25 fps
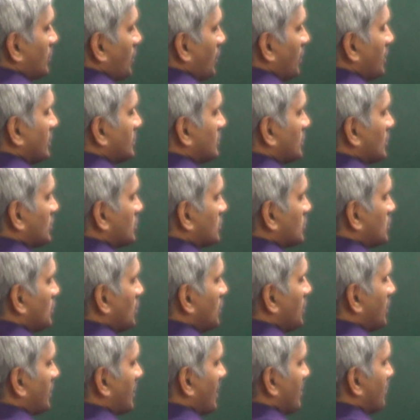
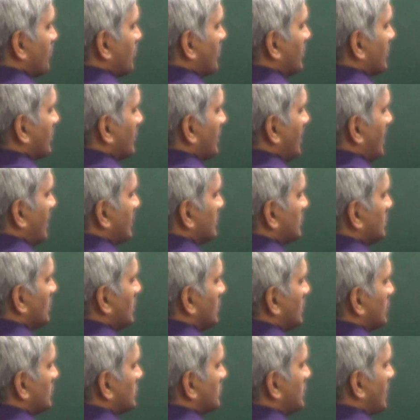360 can be written as
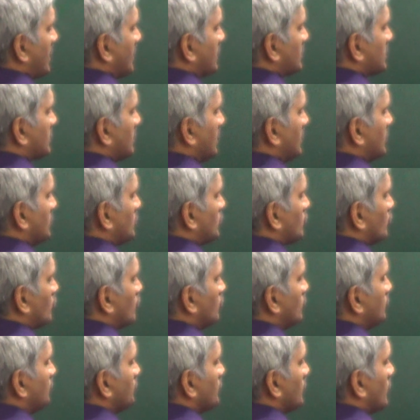6
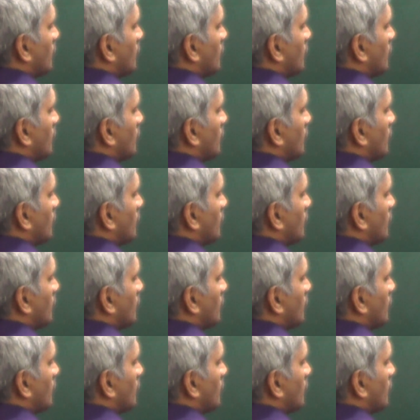into